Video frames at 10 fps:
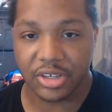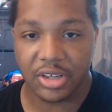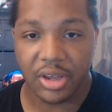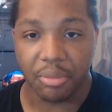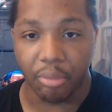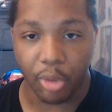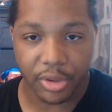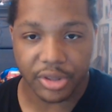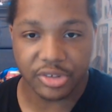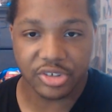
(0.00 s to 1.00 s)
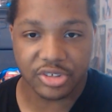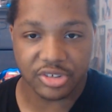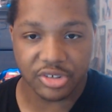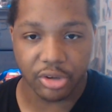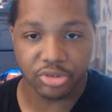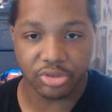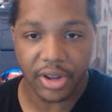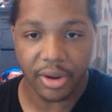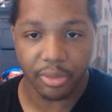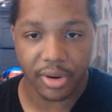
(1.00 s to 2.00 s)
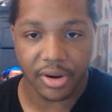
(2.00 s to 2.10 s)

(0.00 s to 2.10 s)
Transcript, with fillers: more than just a social network,